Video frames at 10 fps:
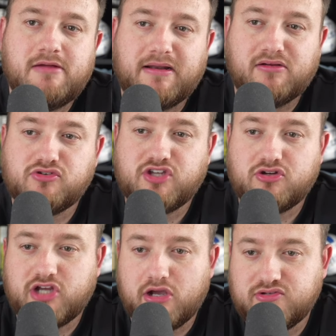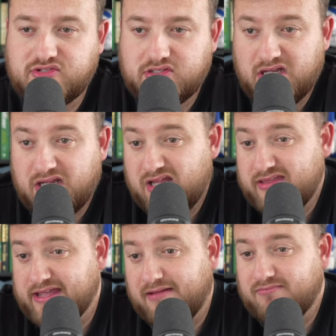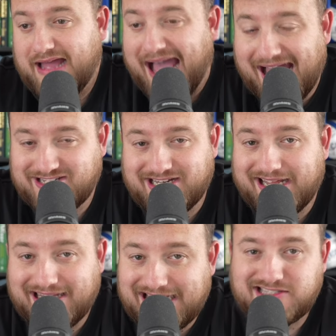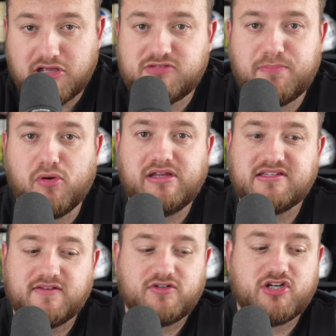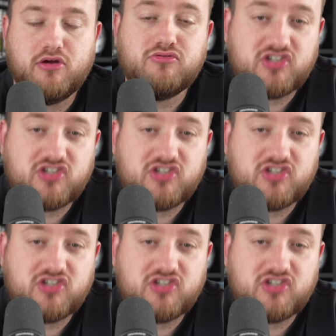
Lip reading: But it also shows that actually at least those points have shown